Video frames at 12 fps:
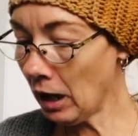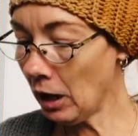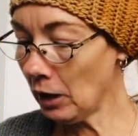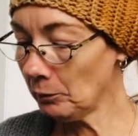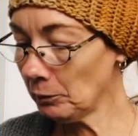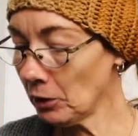
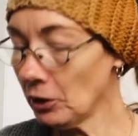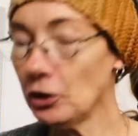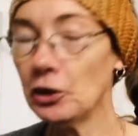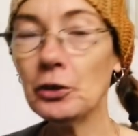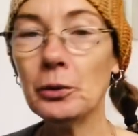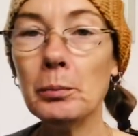I'm going to
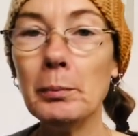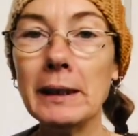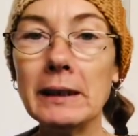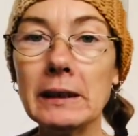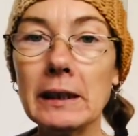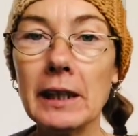do a
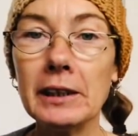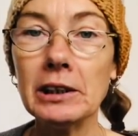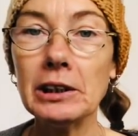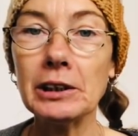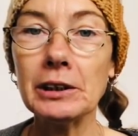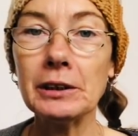
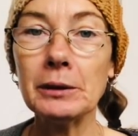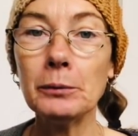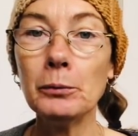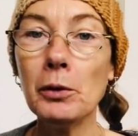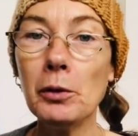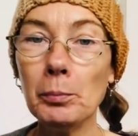meditation
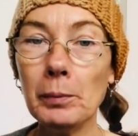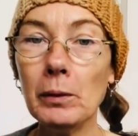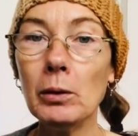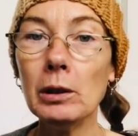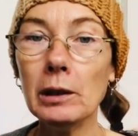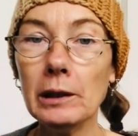with
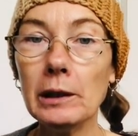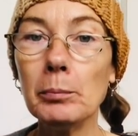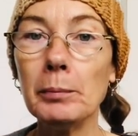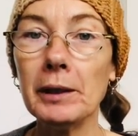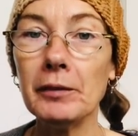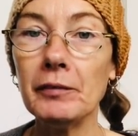a little
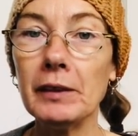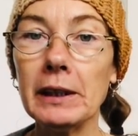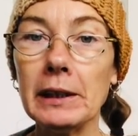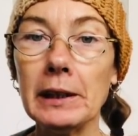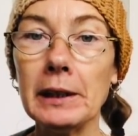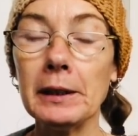bit of
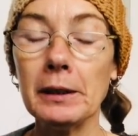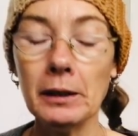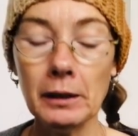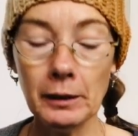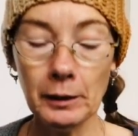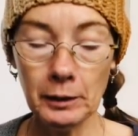healing,
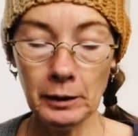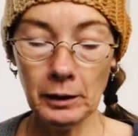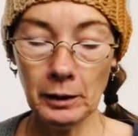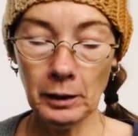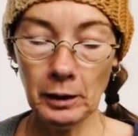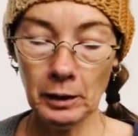
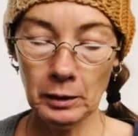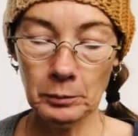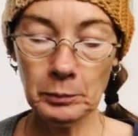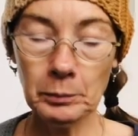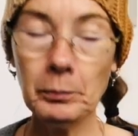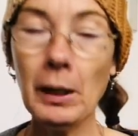
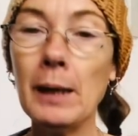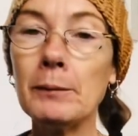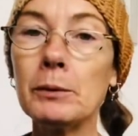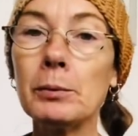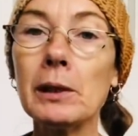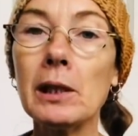but perhaps
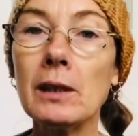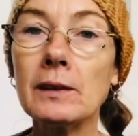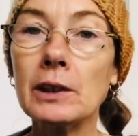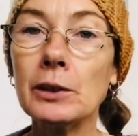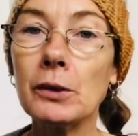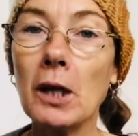we'll
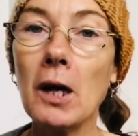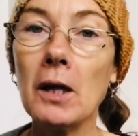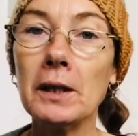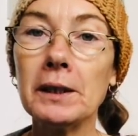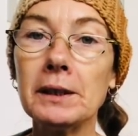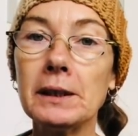ask your
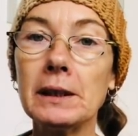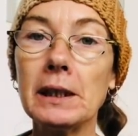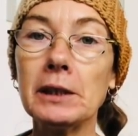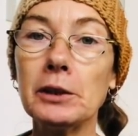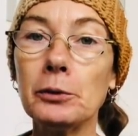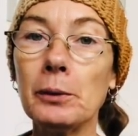guides
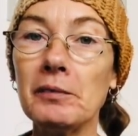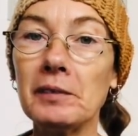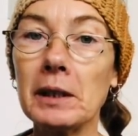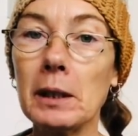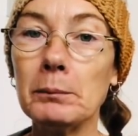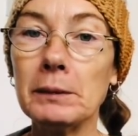and whoever
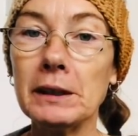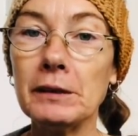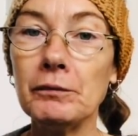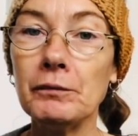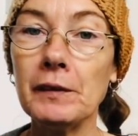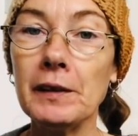comes in
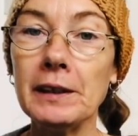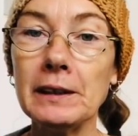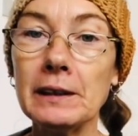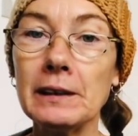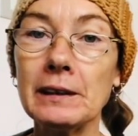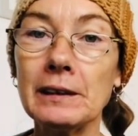for
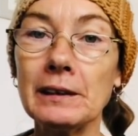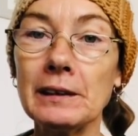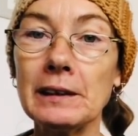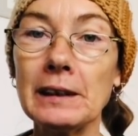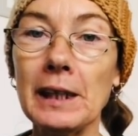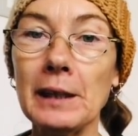this
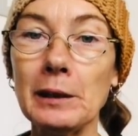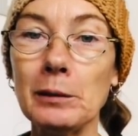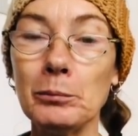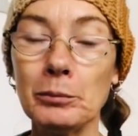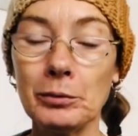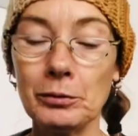to help,
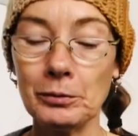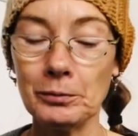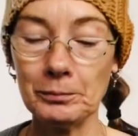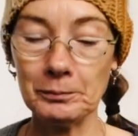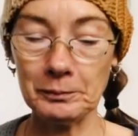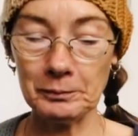
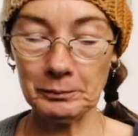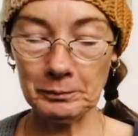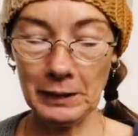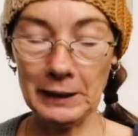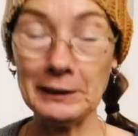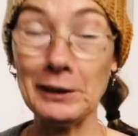
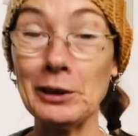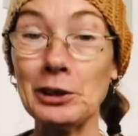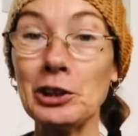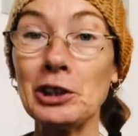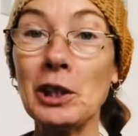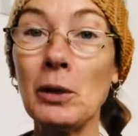and I'll
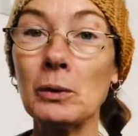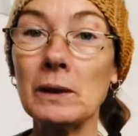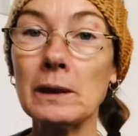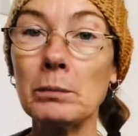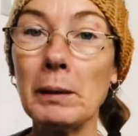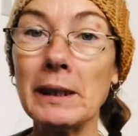just hold
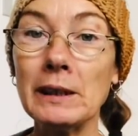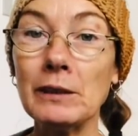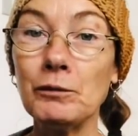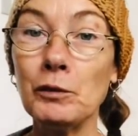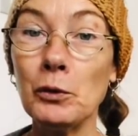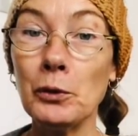space
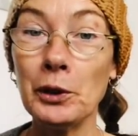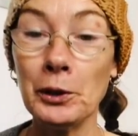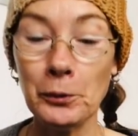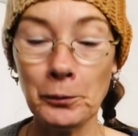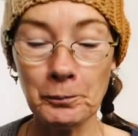for you.